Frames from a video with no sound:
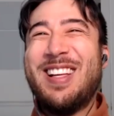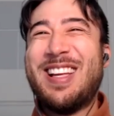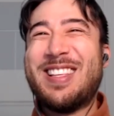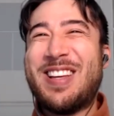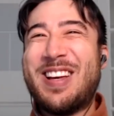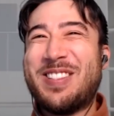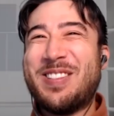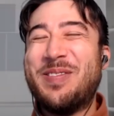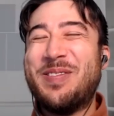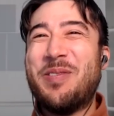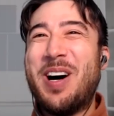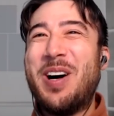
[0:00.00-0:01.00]
That's
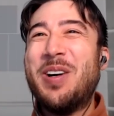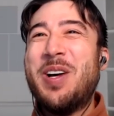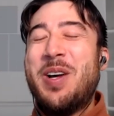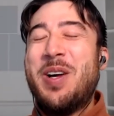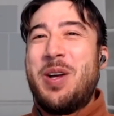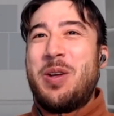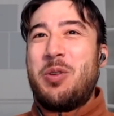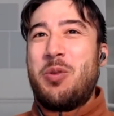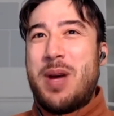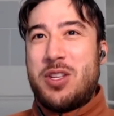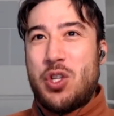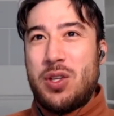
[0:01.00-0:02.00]
awesome. Well, you
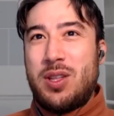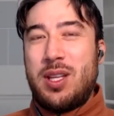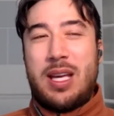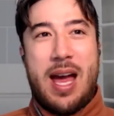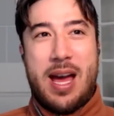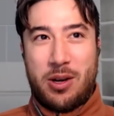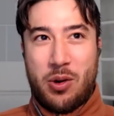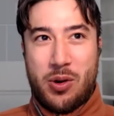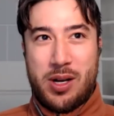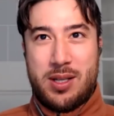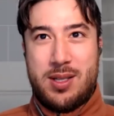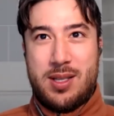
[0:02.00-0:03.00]
mentioned the
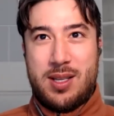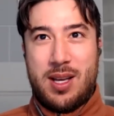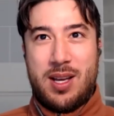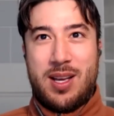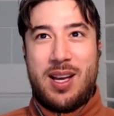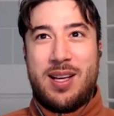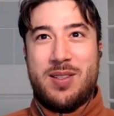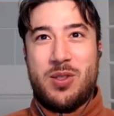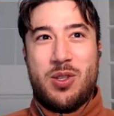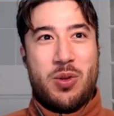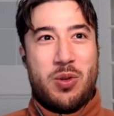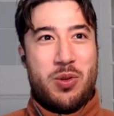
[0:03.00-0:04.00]
categories.
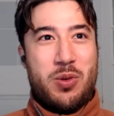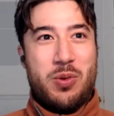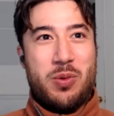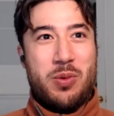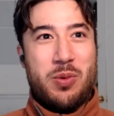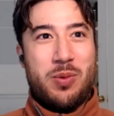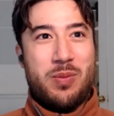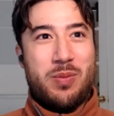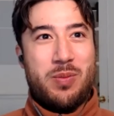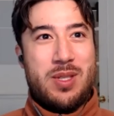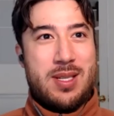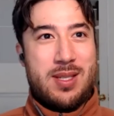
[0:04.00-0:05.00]
So you
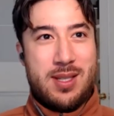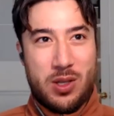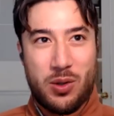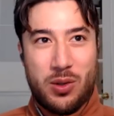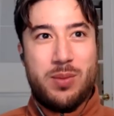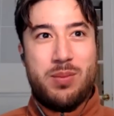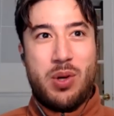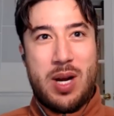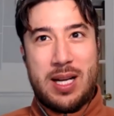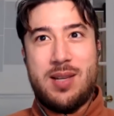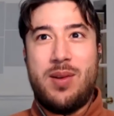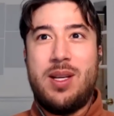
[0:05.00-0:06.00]
distilled
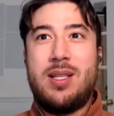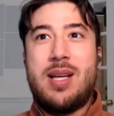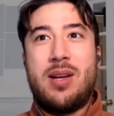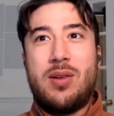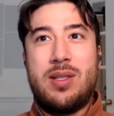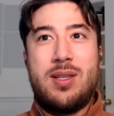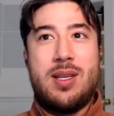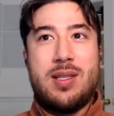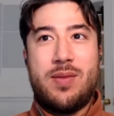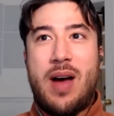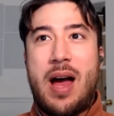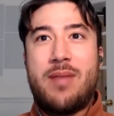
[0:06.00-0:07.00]
productivity down into these
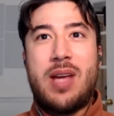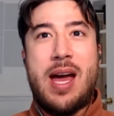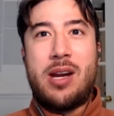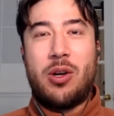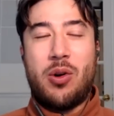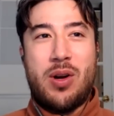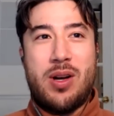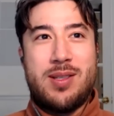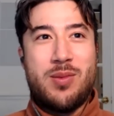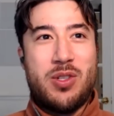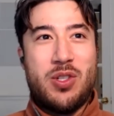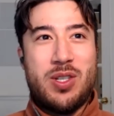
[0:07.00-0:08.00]
5
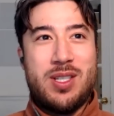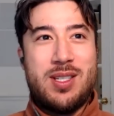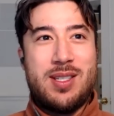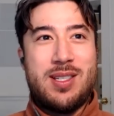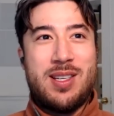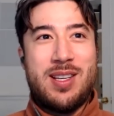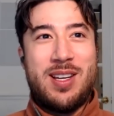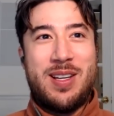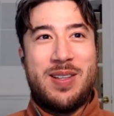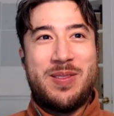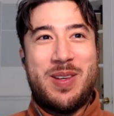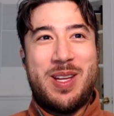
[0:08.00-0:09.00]
categories, which is
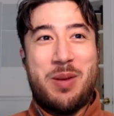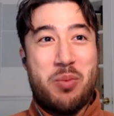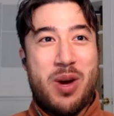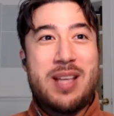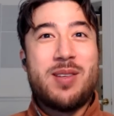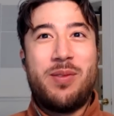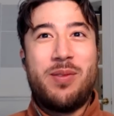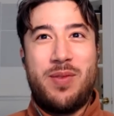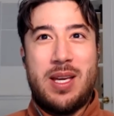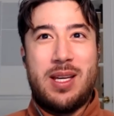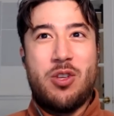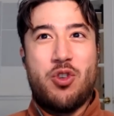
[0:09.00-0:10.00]
an impressive
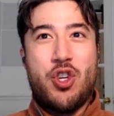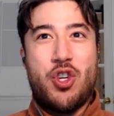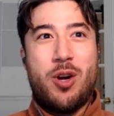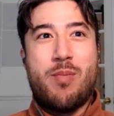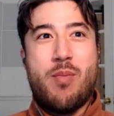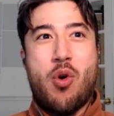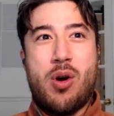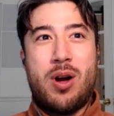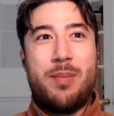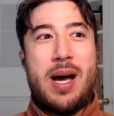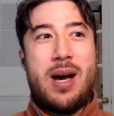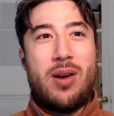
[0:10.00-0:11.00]
feat. Can you share more
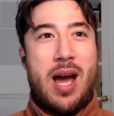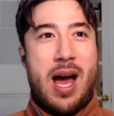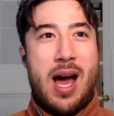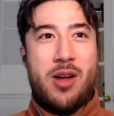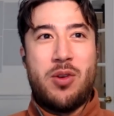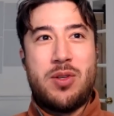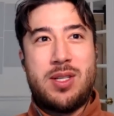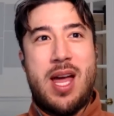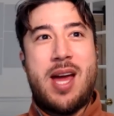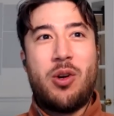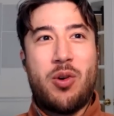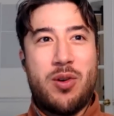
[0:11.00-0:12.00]
about how those
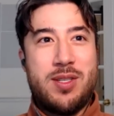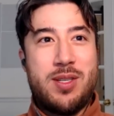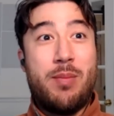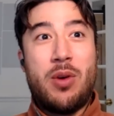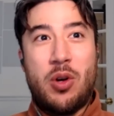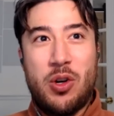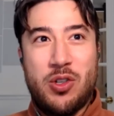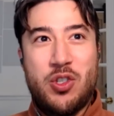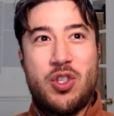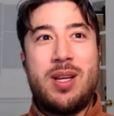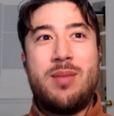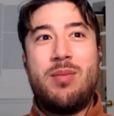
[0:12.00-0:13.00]
categories
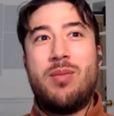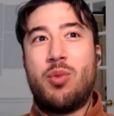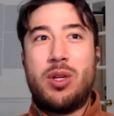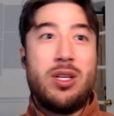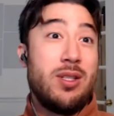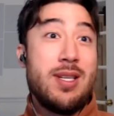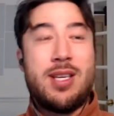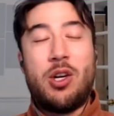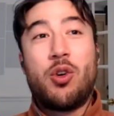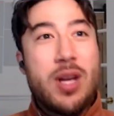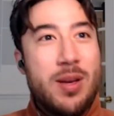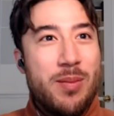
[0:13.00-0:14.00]
emerged, and were there
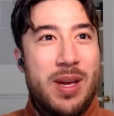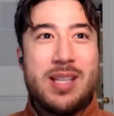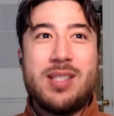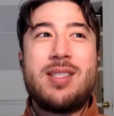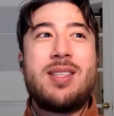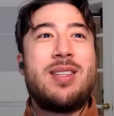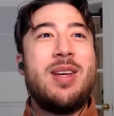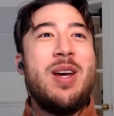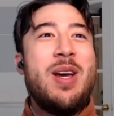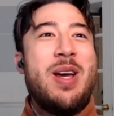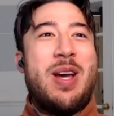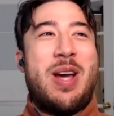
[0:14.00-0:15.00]
disagreements?
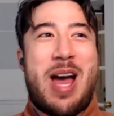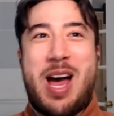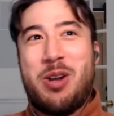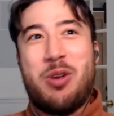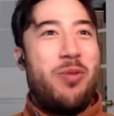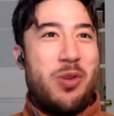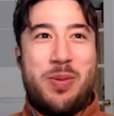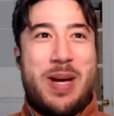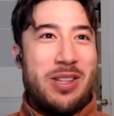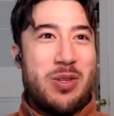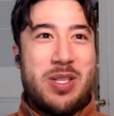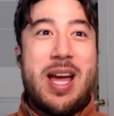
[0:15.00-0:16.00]
How do you feel
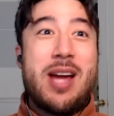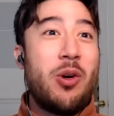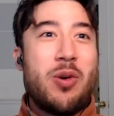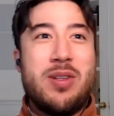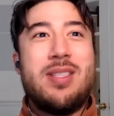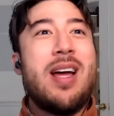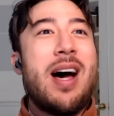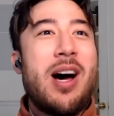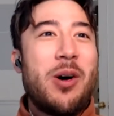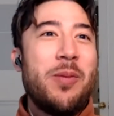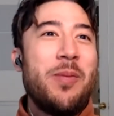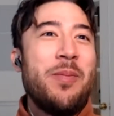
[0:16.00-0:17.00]
about those categories
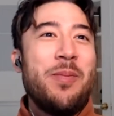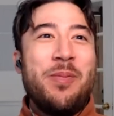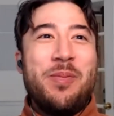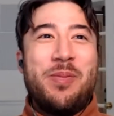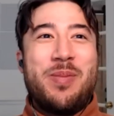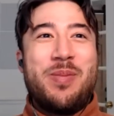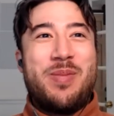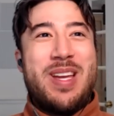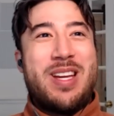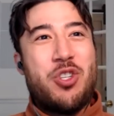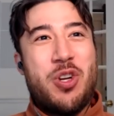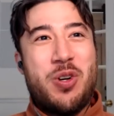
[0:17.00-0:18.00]
now?
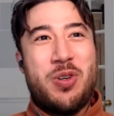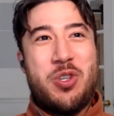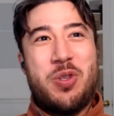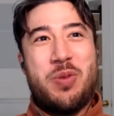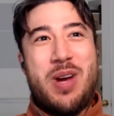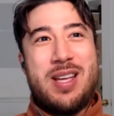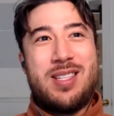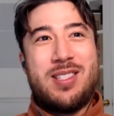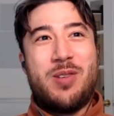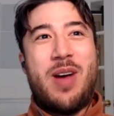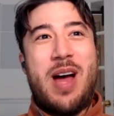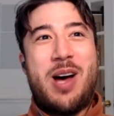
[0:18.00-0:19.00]
Yeah, share the process
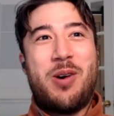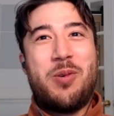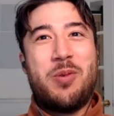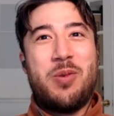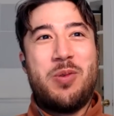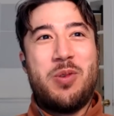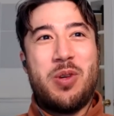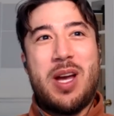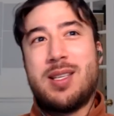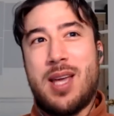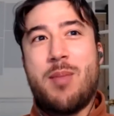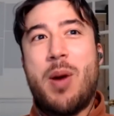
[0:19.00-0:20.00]
of how you
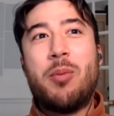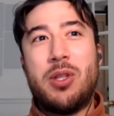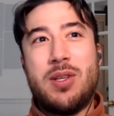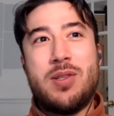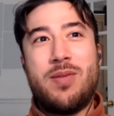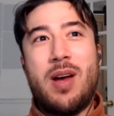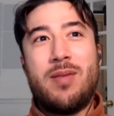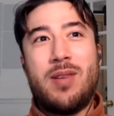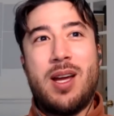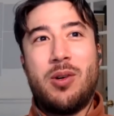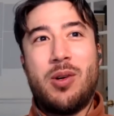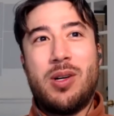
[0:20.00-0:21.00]
guys came up with those 5
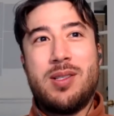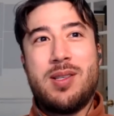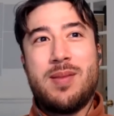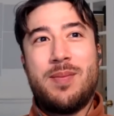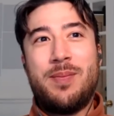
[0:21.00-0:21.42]
categories.